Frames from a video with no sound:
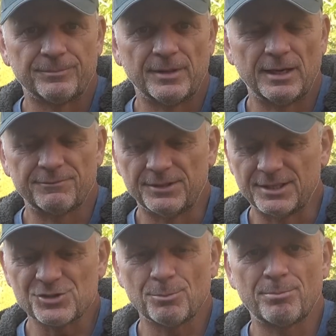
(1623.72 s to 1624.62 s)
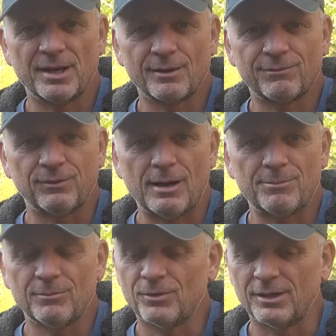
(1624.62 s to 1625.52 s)
And if it doesn't bang
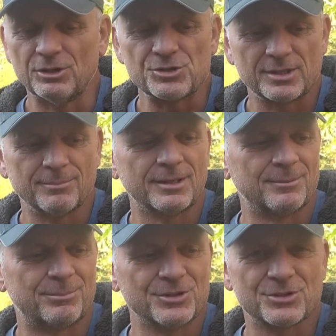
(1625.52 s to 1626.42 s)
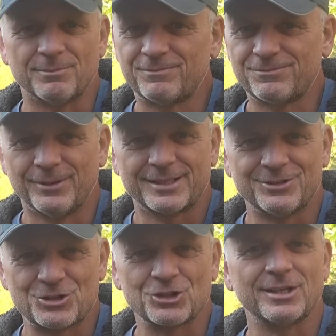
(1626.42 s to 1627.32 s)
flop him, well, at least I'm going to put some
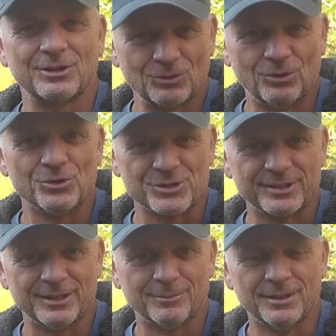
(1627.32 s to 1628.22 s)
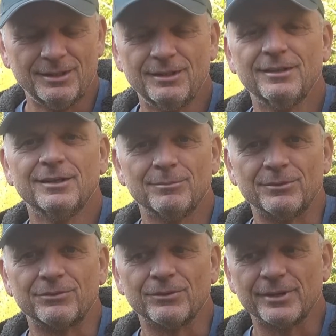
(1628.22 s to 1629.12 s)
frickin' shit-eating holes in him
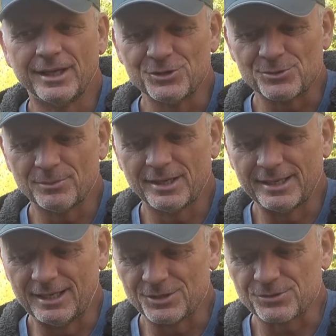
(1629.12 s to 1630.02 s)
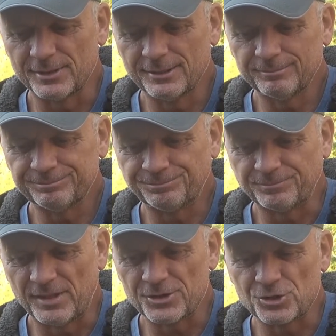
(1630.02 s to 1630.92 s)
before he ends my ass, right?
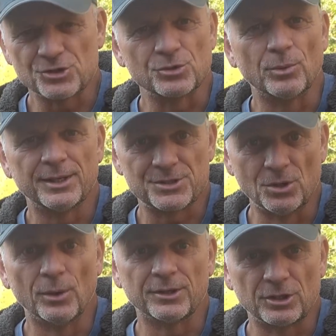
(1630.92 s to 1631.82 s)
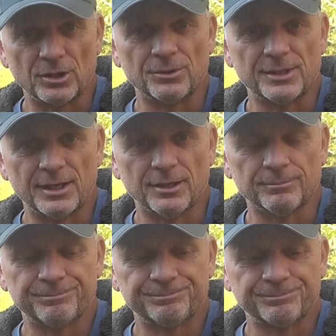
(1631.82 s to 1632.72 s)
That's just the way it's going to go down.
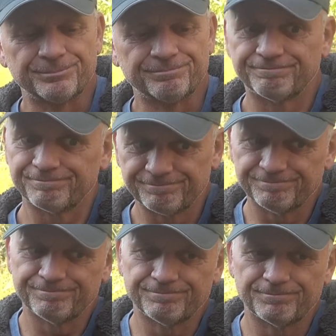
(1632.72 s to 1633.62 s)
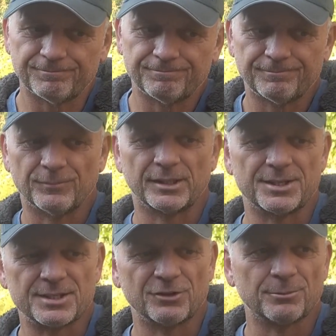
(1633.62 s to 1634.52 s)
Am i going
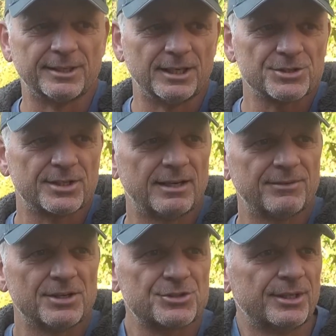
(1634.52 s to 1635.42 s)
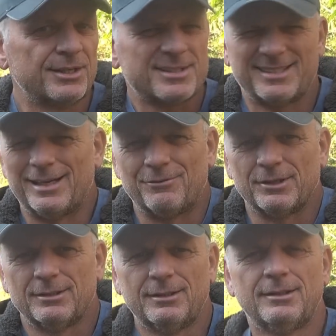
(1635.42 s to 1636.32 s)
to tell everybody else to have that stance? Never.